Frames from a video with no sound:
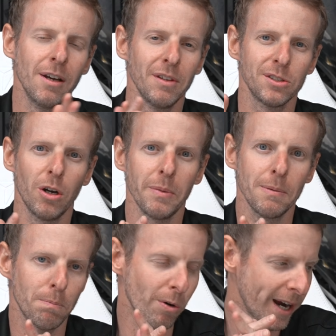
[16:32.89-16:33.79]
there's not many
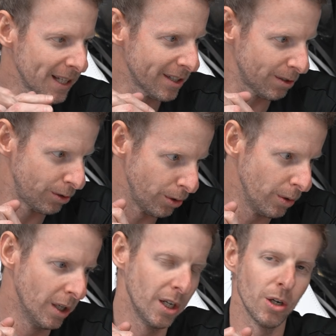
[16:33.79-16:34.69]
brands that
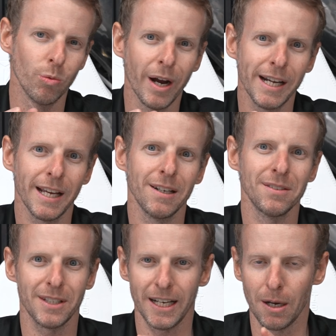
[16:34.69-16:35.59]
do
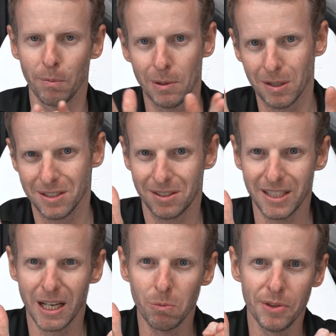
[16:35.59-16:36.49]
radiators that are pretty much the
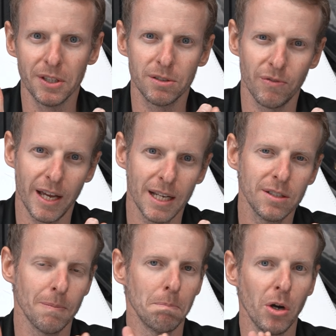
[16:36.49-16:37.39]
same with this
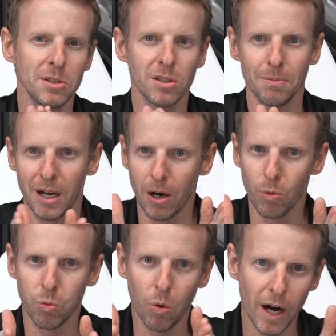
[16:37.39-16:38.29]
fans. Most of them are
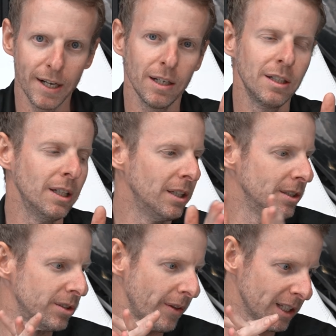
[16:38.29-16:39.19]
wider.
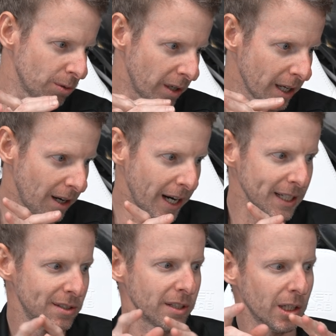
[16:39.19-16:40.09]
So that's why I
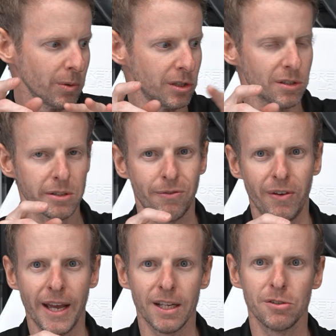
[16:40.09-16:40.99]
stuck with just the
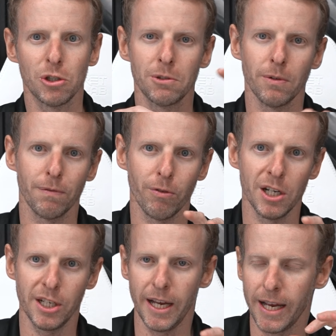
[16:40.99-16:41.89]
fans, just for
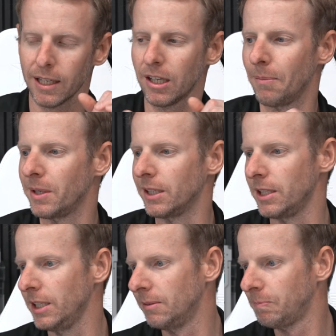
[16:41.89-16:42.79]
fresh air coming
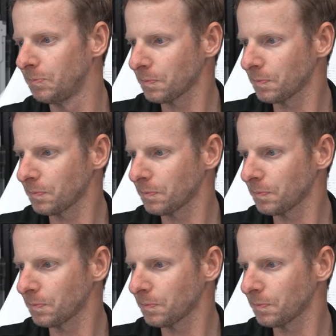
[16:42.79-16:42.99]
in.